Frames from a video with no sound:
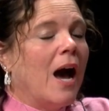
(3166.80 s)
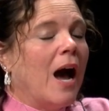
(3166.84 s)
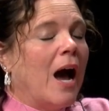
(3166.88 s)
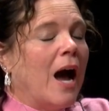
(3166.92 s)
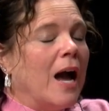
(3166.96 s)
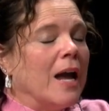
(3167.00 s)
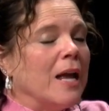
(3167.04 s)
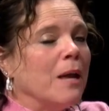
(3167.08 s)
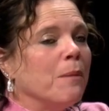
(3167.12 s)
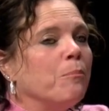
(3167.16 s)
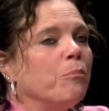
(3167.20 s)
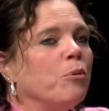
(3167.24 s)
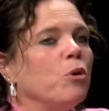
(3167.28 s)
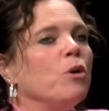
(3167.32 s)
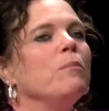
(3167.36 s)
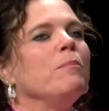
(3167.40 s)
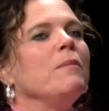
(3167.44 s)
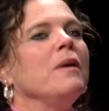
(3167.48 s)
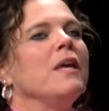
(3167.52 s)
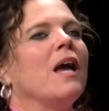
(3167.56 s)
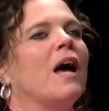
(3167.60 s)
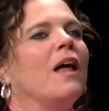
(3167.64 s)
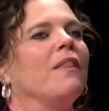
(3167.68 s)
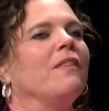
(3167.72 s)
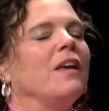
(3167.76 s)
it put
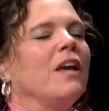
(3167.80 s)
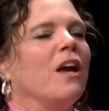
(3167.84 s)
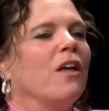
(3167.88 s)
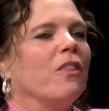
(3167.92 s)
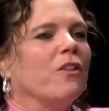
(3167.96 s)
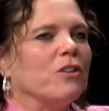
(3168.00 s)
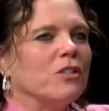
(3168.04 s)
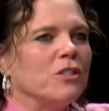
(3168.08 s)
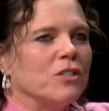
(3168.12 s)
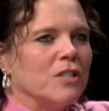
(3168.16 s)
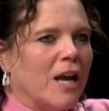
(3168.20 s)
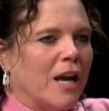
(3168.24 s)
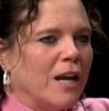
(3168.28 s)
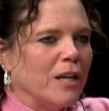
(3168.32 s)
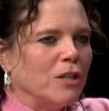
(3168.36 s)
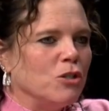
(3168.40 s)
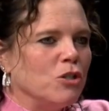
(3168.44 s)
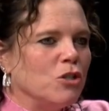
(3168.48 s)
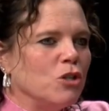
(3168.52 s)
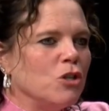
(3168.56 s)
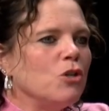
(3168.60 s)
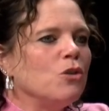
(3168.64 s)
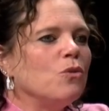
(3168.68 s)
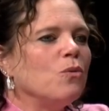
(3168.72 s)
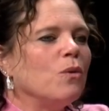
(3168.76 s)
me on the other side
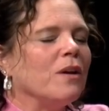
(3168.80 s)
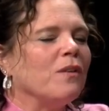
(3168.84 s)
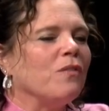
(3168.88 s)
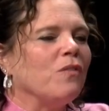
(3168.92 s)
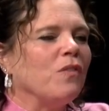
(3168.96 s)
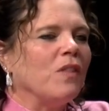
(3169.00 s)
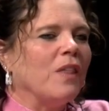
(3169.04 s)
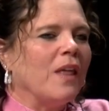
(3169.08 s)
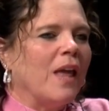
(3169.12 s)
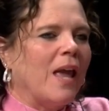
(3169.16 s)
too. If